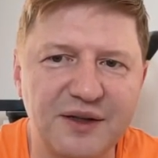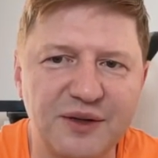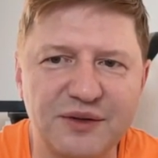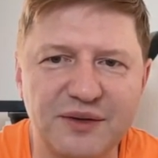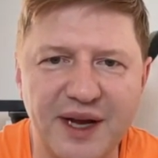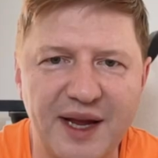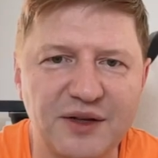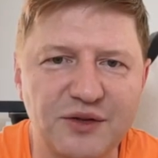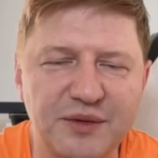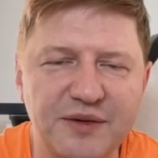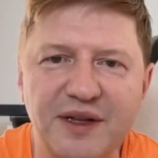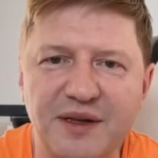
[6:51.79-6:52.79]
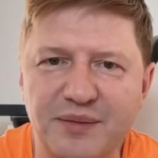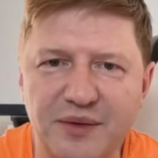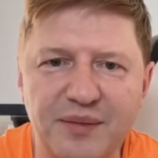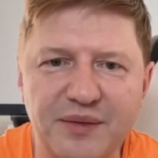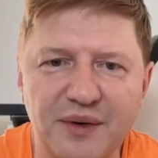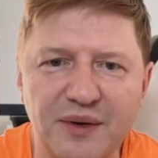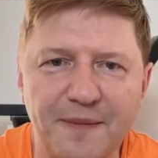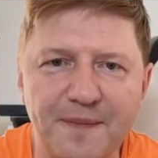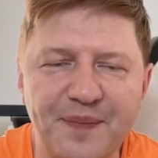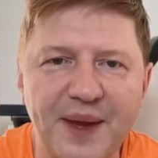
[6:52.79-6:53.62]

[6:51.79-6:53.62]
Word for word: the user again to provide the proper role.